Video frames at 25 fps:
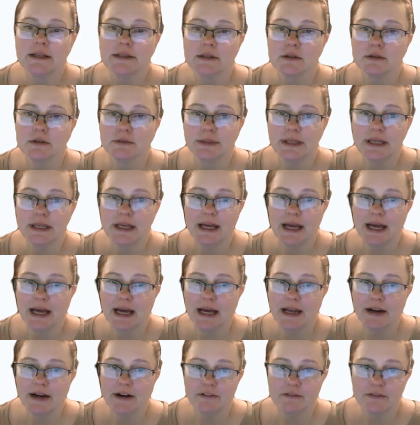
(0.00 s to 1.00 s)
So Mia
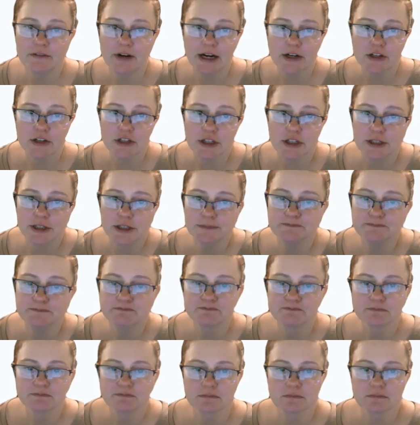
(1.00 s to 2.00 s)
had a fracture,
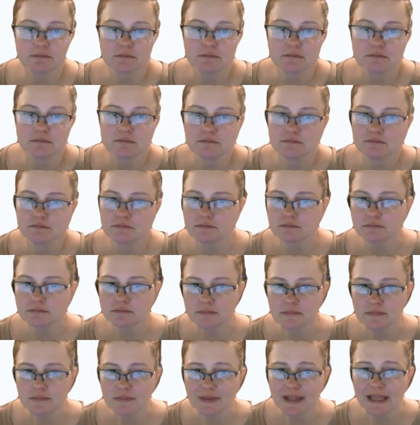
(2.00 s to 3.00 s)

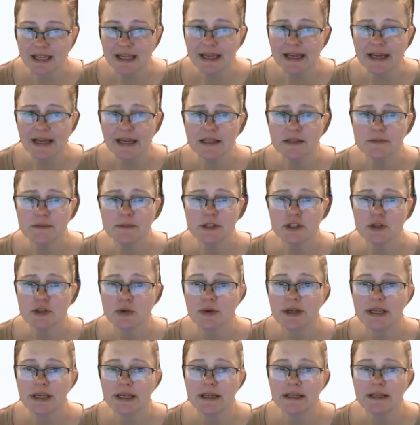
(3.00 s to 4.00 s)
and
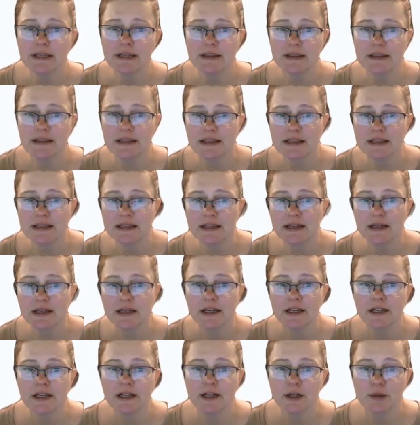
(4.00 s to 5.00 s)
between the
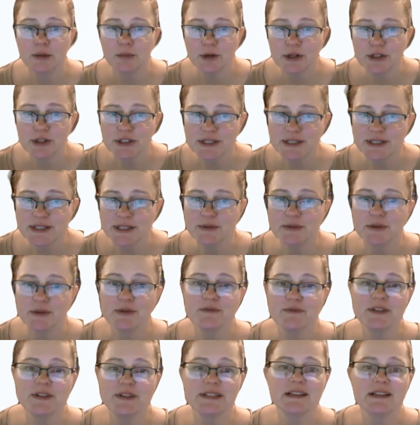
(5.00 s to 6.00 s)
emergency
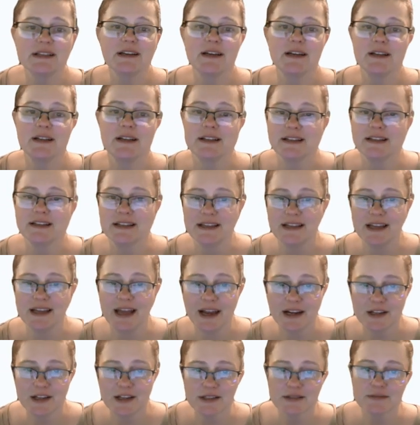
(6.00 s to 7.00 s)
room visit, the
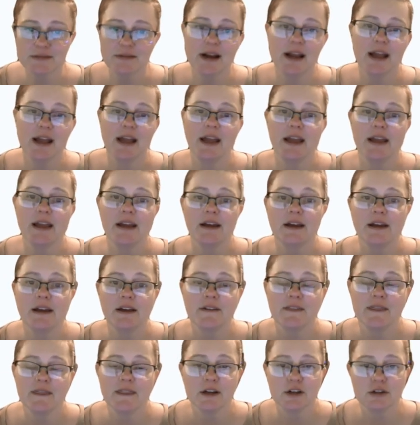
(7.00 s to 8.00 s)
x-ray,
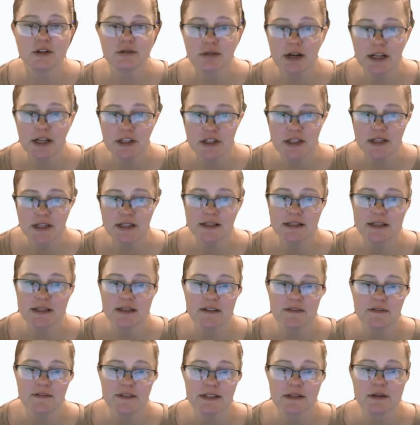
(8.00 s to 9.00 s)
the crutches, and
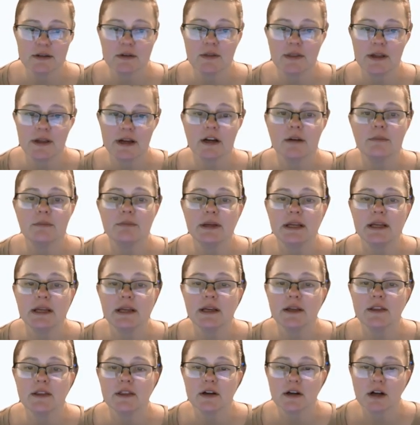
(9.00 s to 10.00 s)
the physical
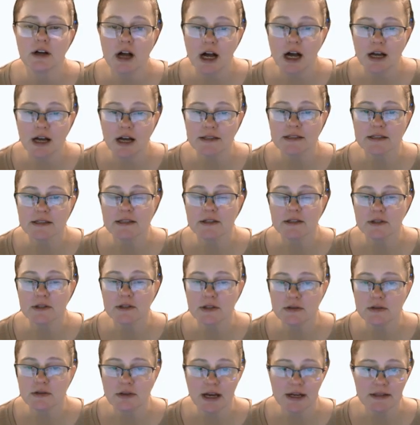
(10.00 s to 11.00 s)
therapy, the cost is
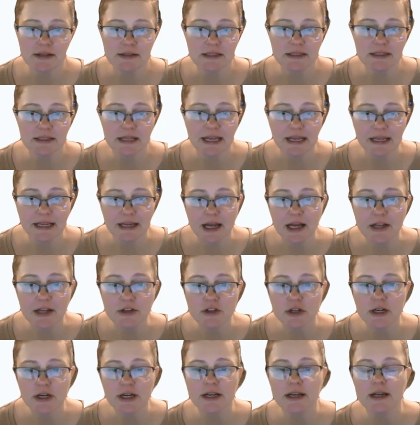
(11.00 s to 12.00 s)

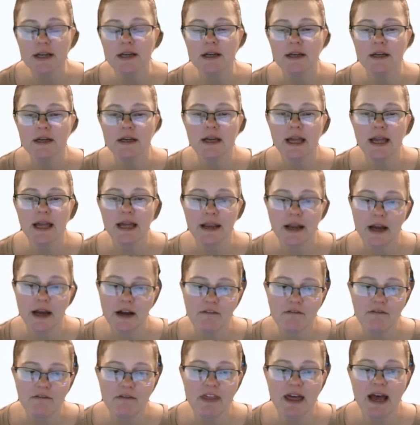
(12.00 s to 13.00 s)
$2,800. And
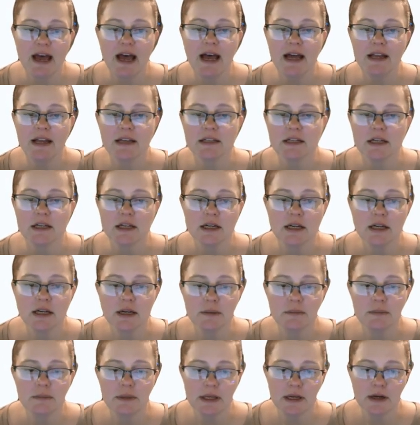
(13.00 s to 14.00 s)
of that,
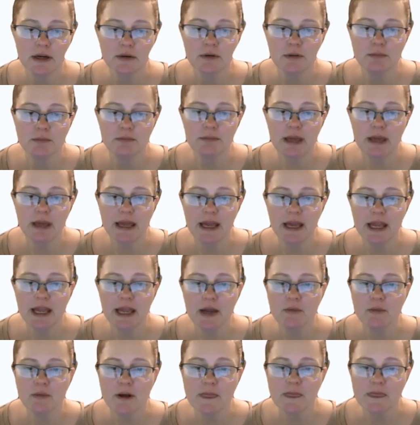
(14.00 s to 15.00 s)
Mia would
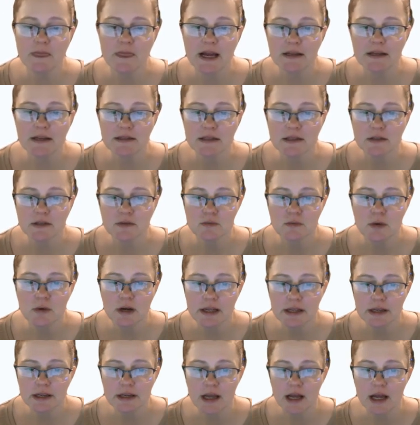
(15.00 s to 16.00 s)
pay
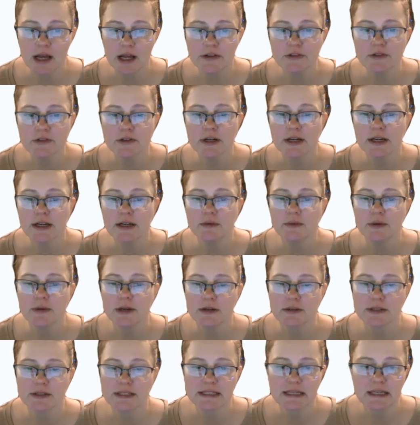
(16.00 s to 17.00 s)
$1,100. We
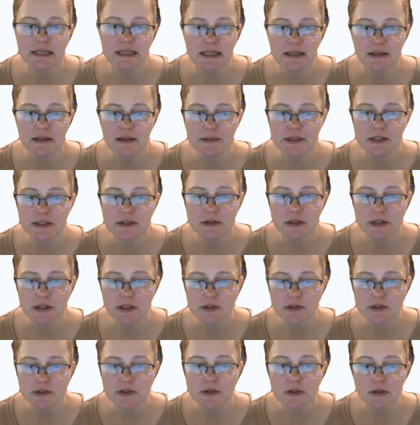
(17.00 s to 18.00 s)
don't see any limits or
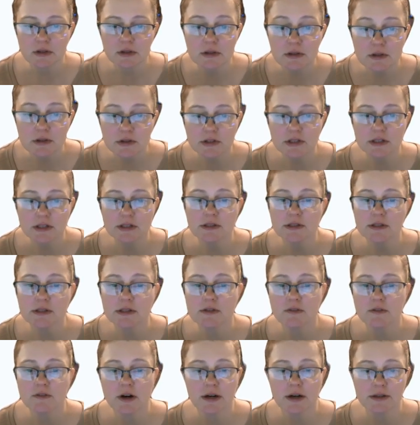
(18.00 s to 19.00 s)
exclusions
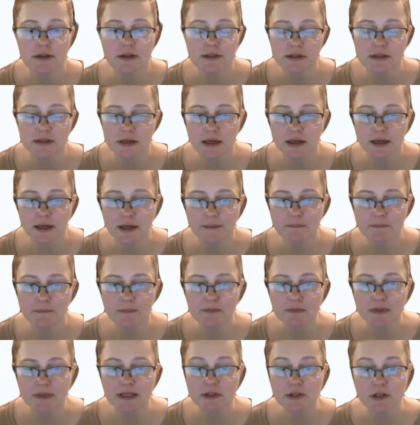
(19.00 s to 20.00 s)
as far as
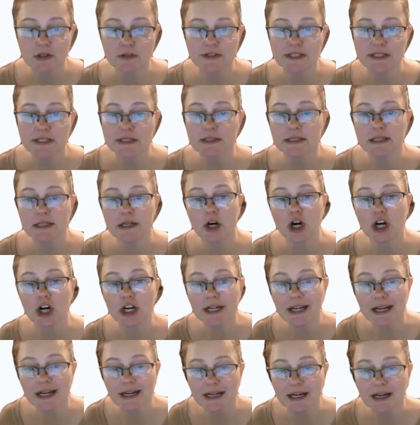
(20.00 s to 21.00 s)
services that
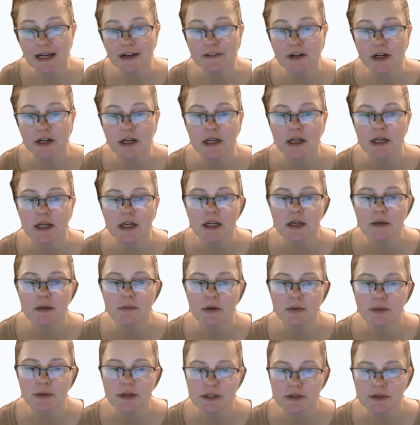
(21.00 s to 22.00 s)
are not covered,
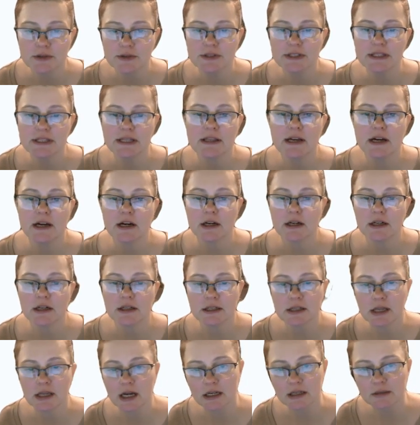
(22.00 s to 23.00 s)
but we do see that her
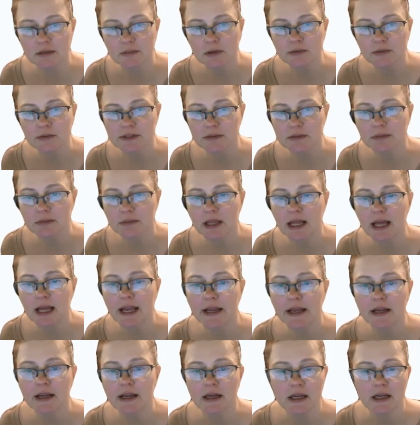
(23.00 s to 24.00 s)
deductible was
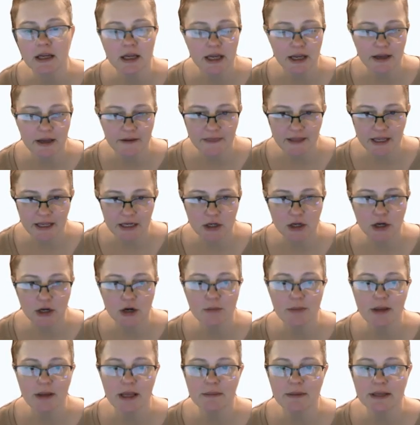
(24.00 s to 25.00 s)
applied, and then
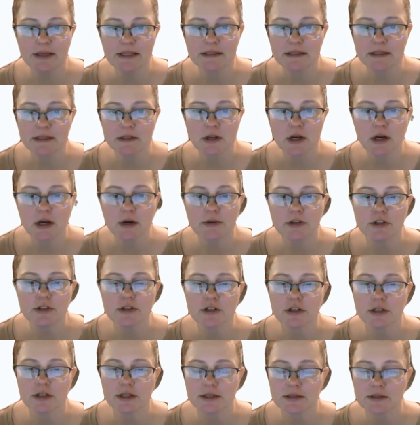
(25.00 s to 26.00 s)
copayments and
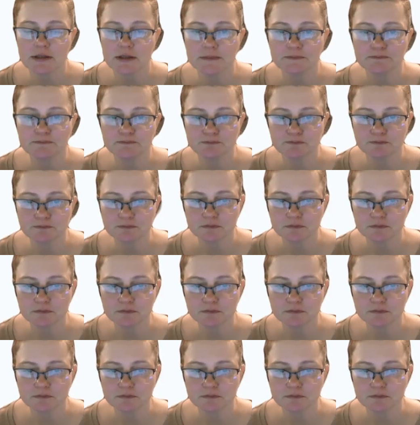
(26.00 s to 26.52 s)
coinsurance.